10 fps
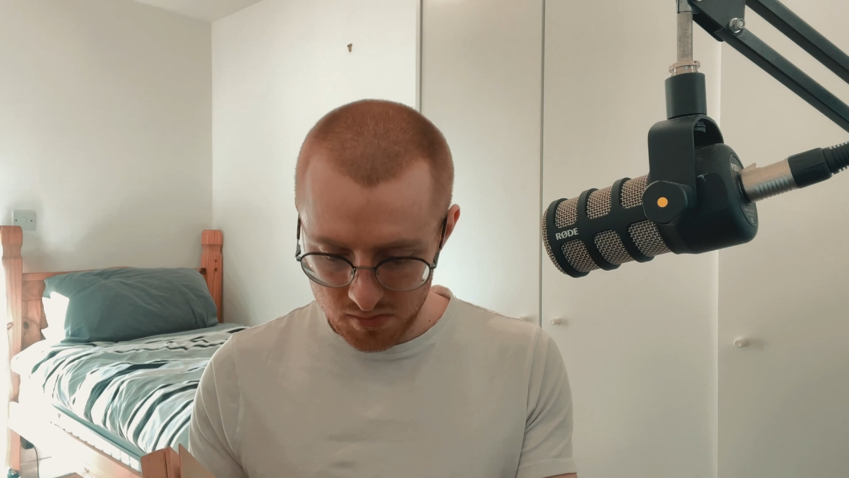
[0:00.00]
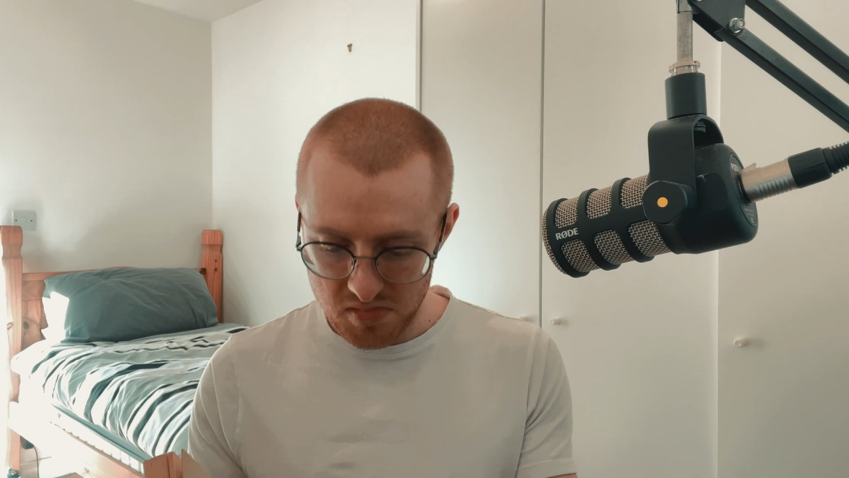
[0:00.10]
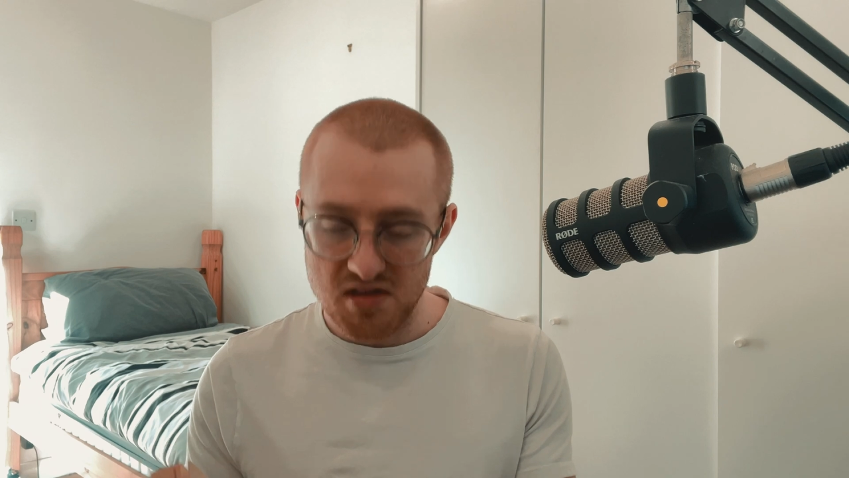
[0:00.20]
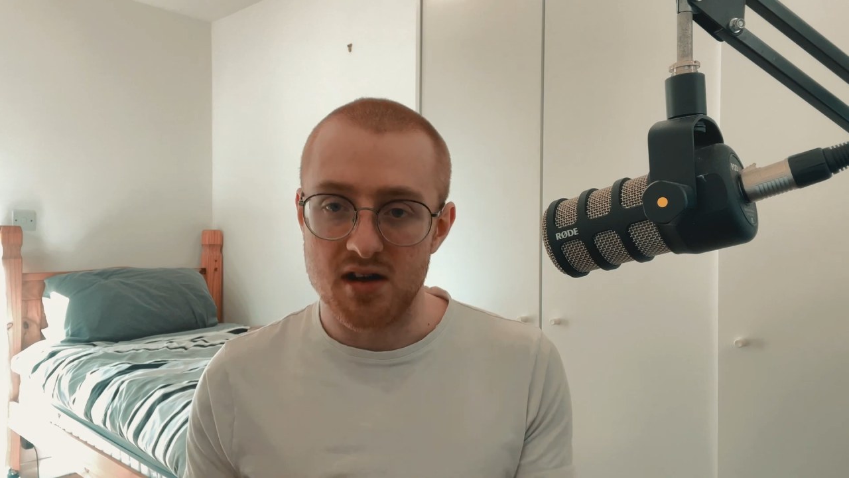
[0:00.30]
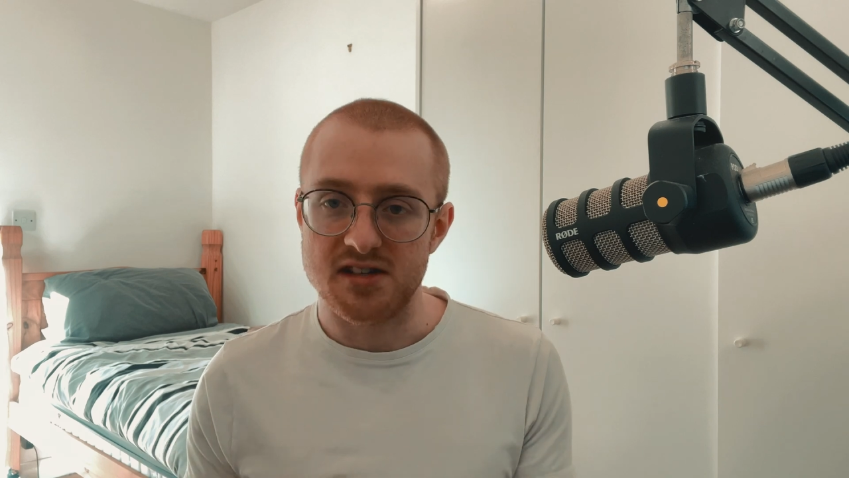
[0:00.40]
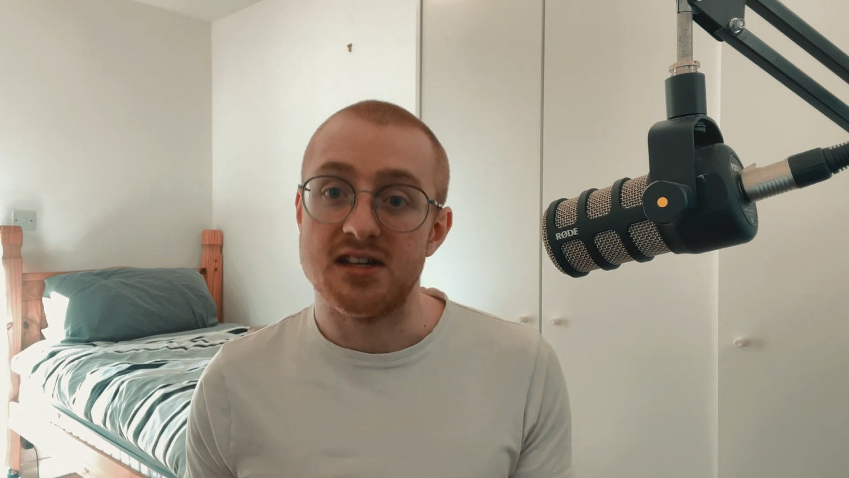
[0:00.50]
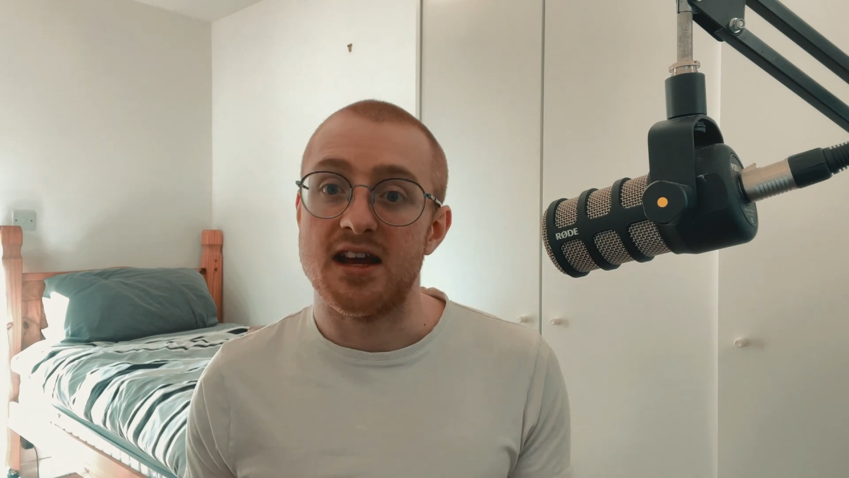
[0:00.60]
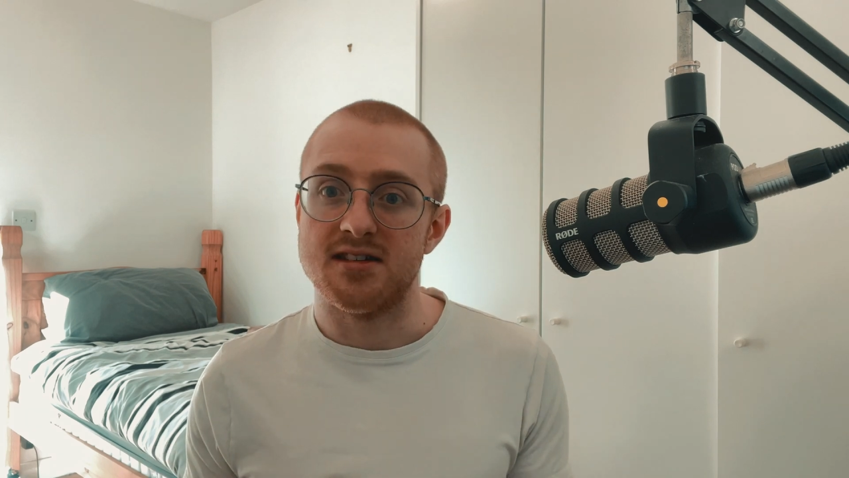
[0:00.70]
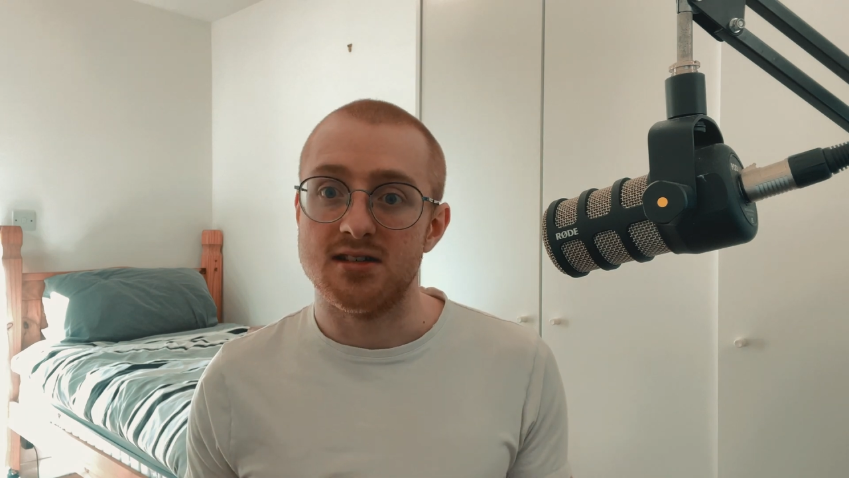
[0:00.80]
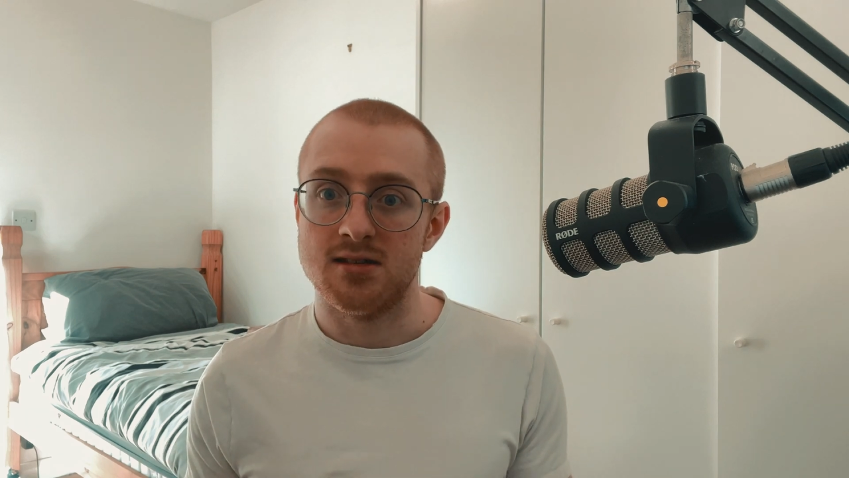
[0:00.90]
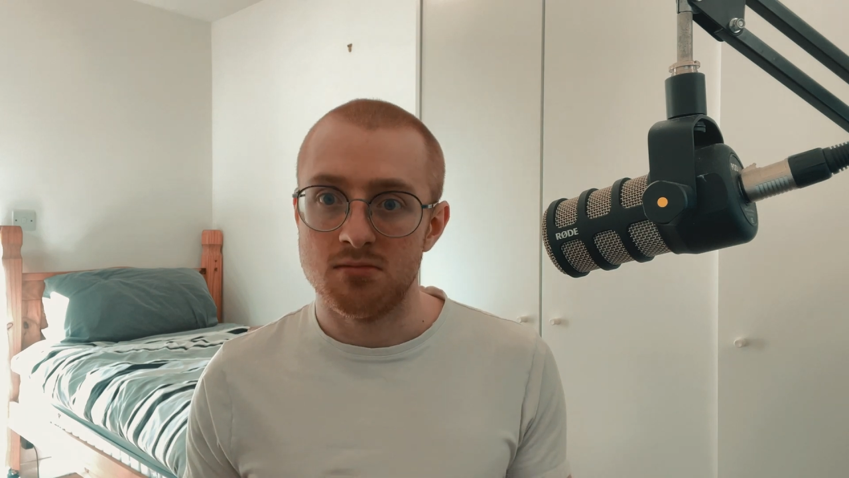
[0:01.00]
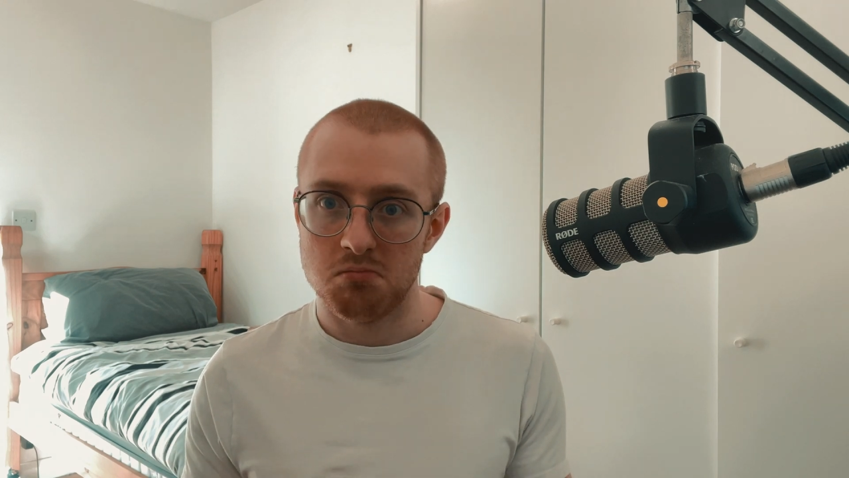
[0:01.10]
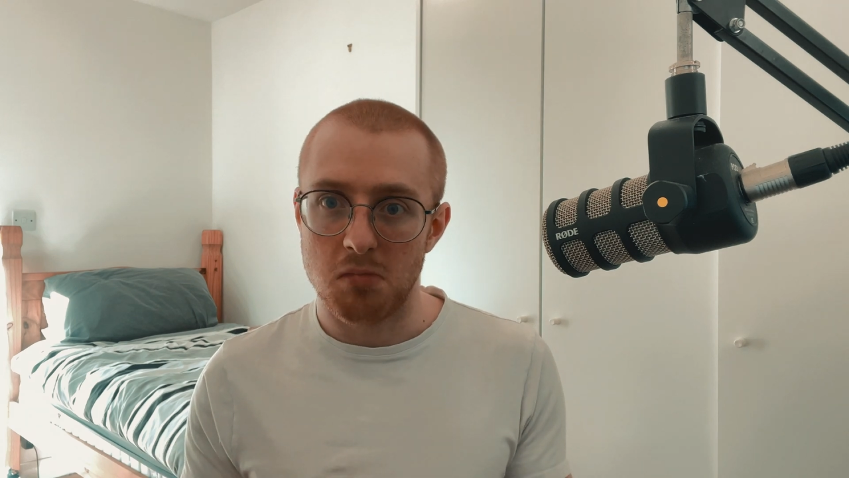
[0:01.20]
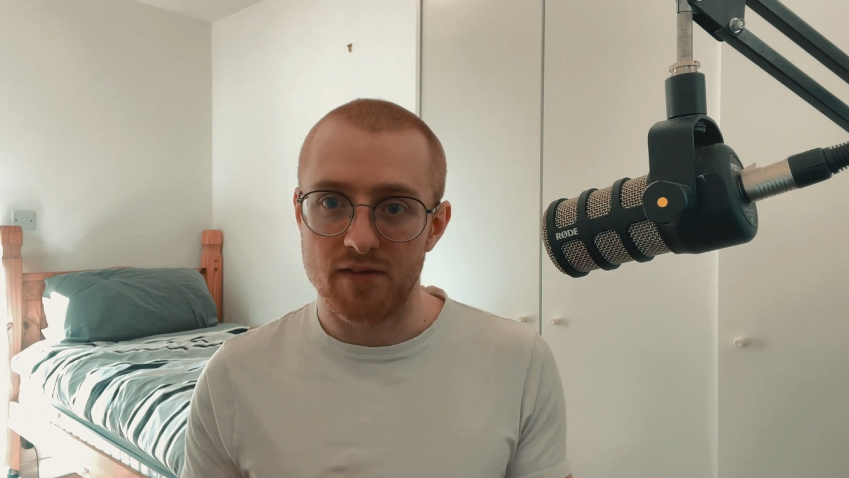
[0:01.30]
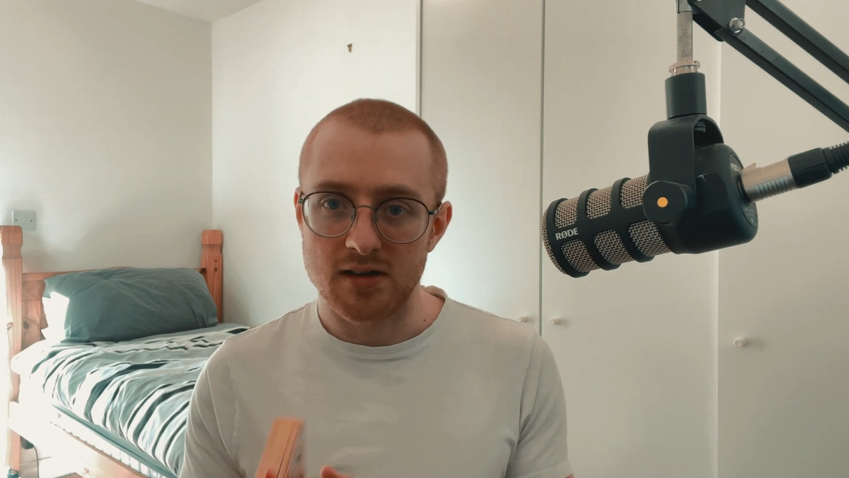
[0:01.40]
the 1980s.
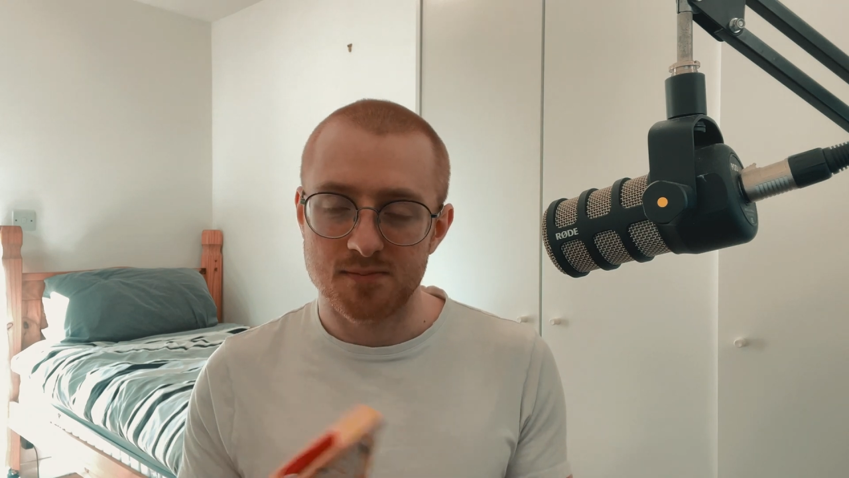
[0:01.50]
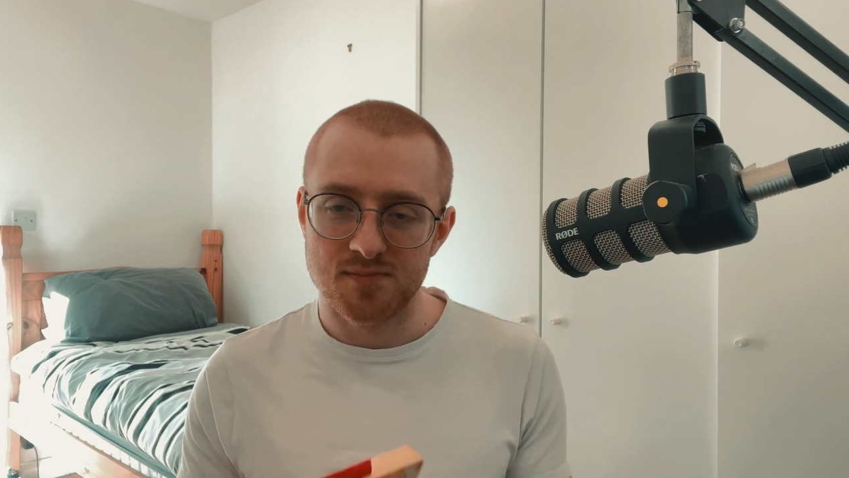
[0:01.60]
Lovely.